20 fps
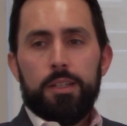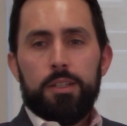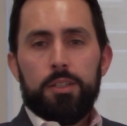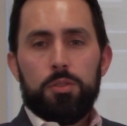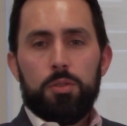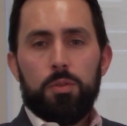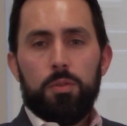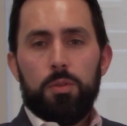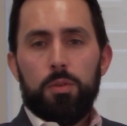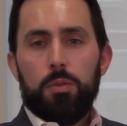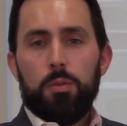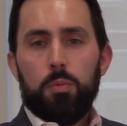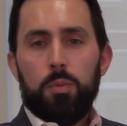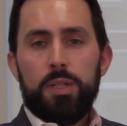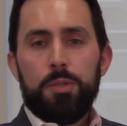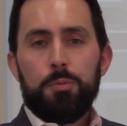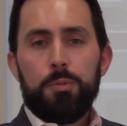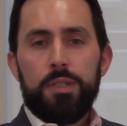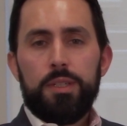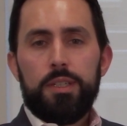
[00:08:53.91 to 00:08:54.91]
So
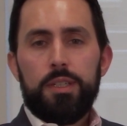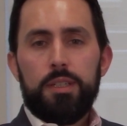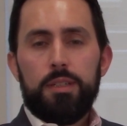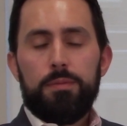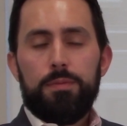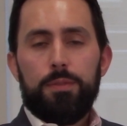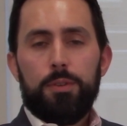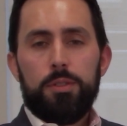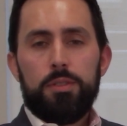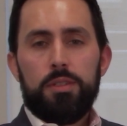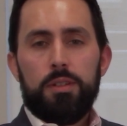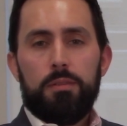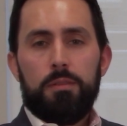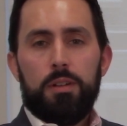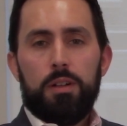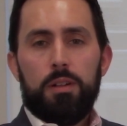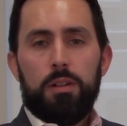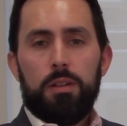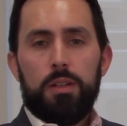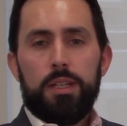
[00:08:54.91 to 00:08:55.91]
what we did first of
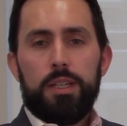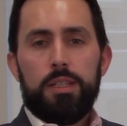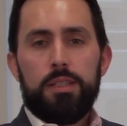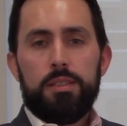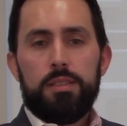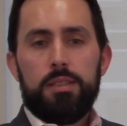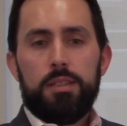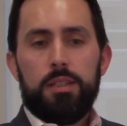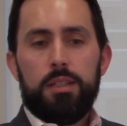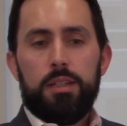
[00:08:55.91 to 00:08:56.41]
all is